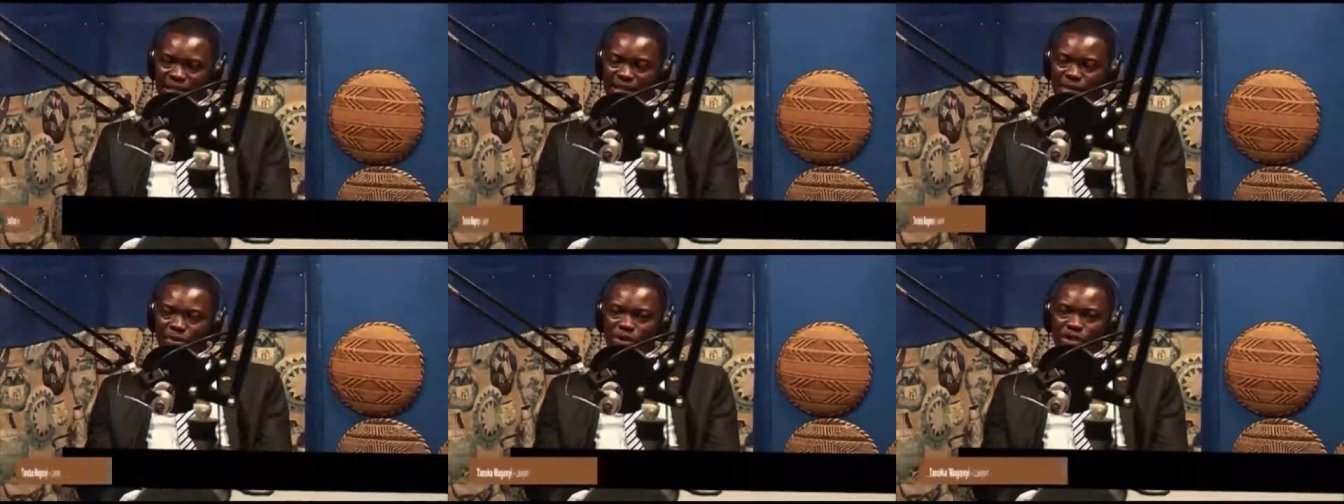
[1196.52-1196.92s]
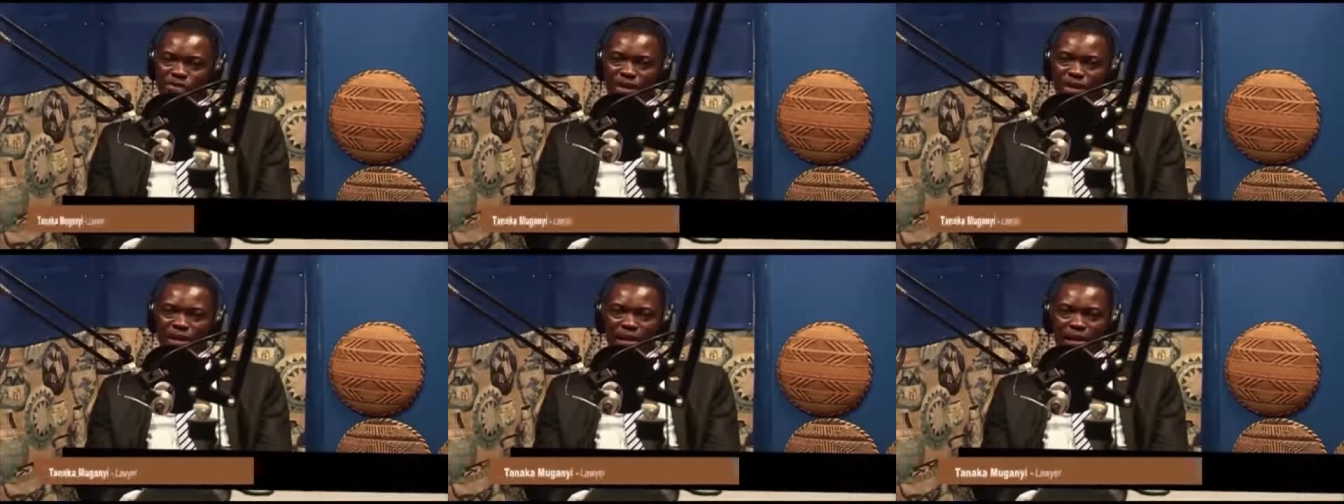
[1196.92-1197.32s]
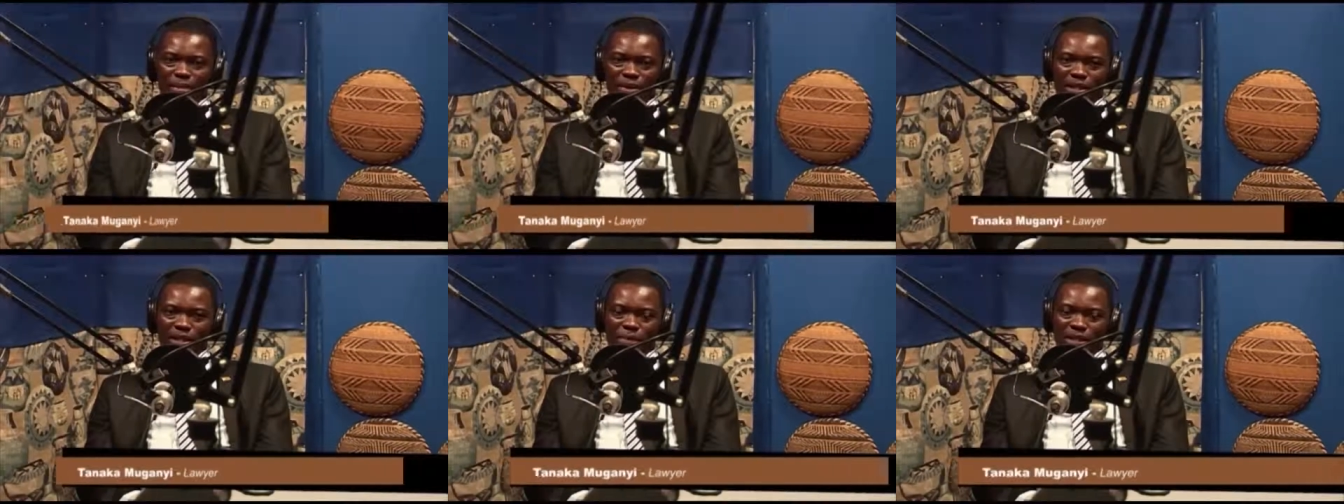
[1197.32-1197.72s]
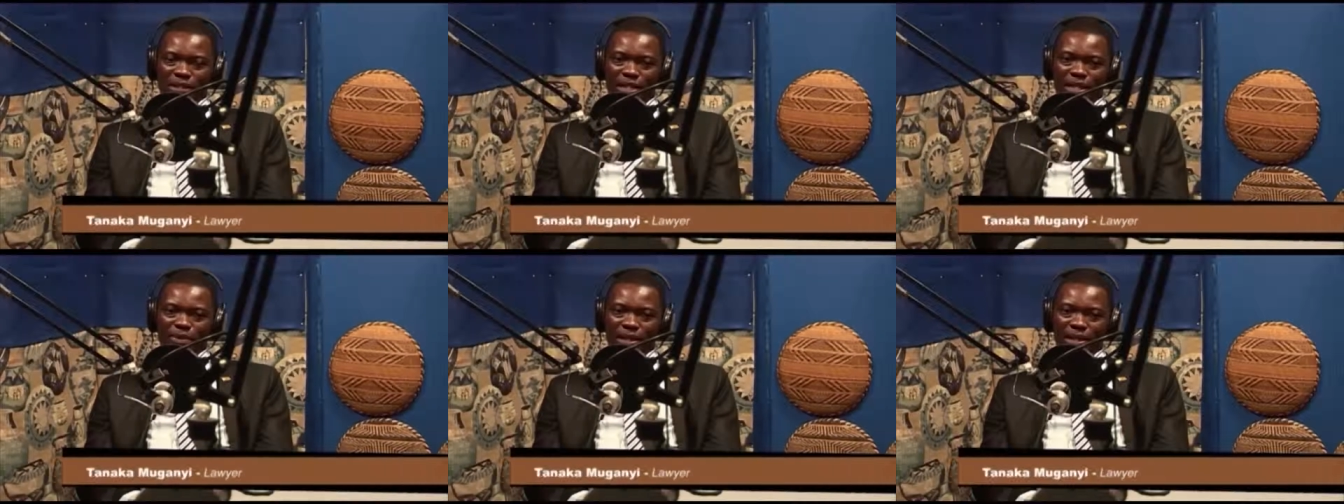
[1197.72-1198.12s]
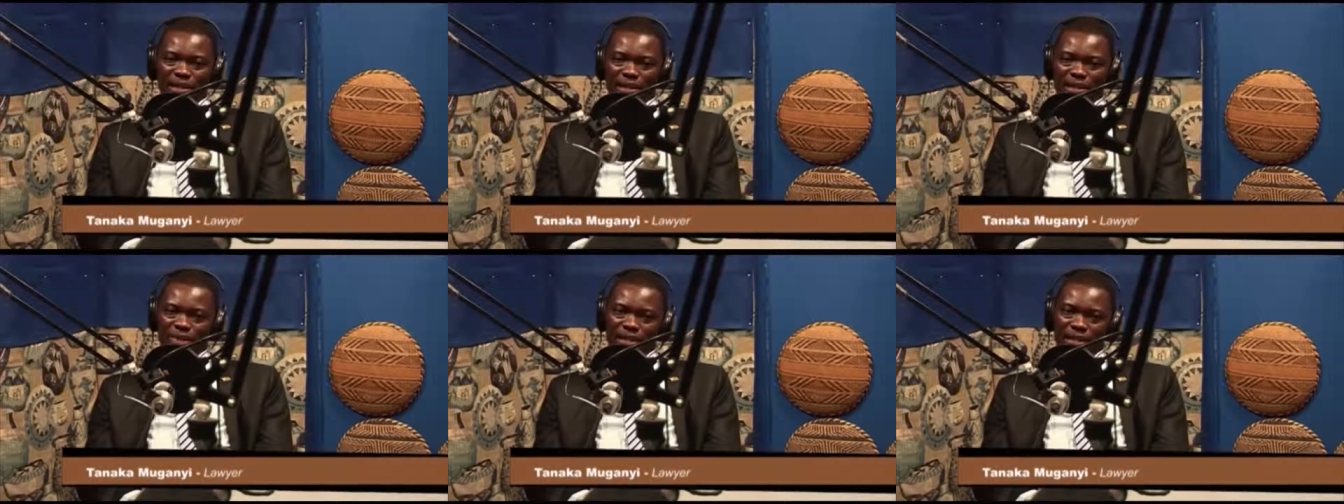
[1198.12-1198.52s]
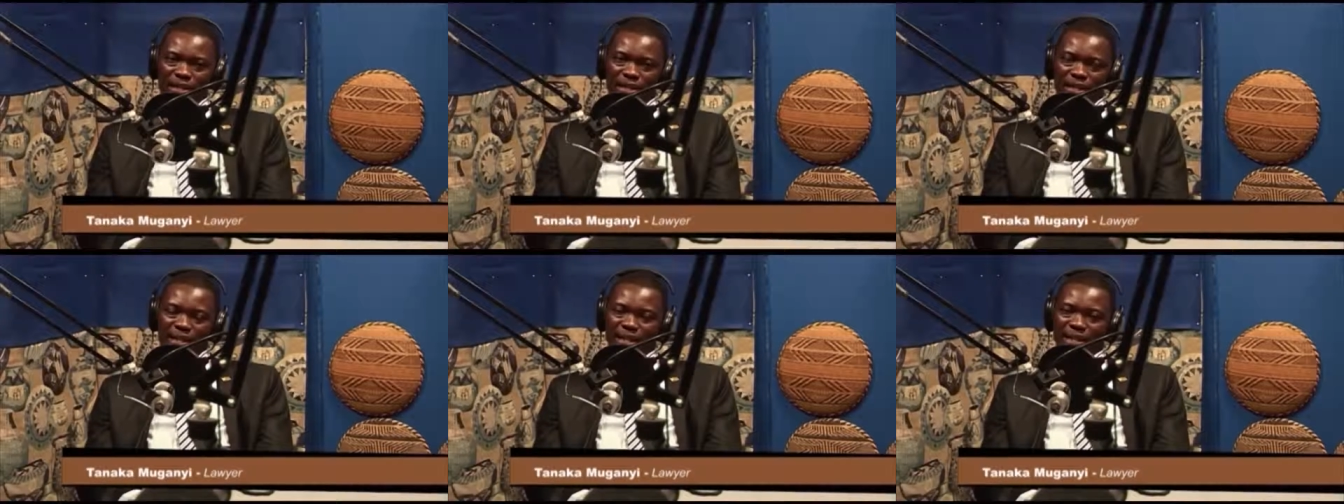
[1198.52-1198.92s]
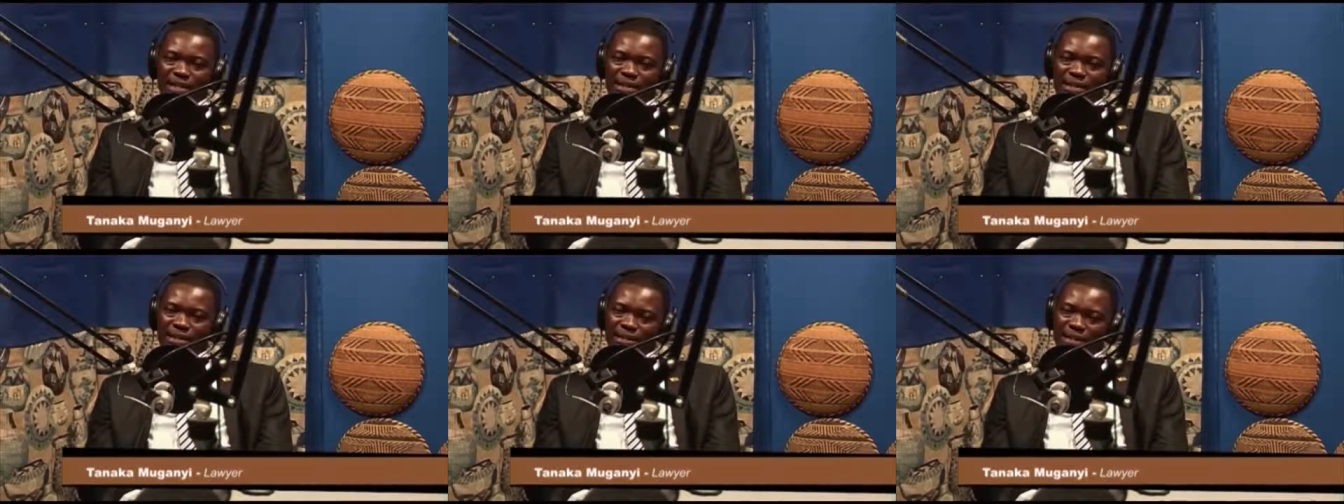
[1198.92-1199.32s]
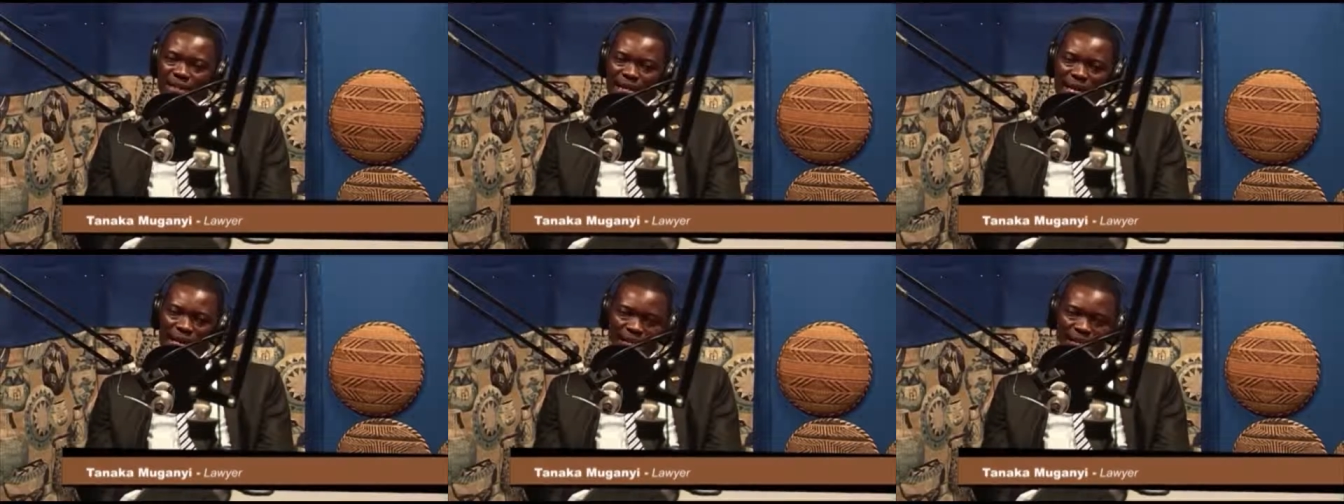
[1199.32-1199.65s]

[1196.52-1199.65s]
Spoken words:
is the most vulnerable, especially when there is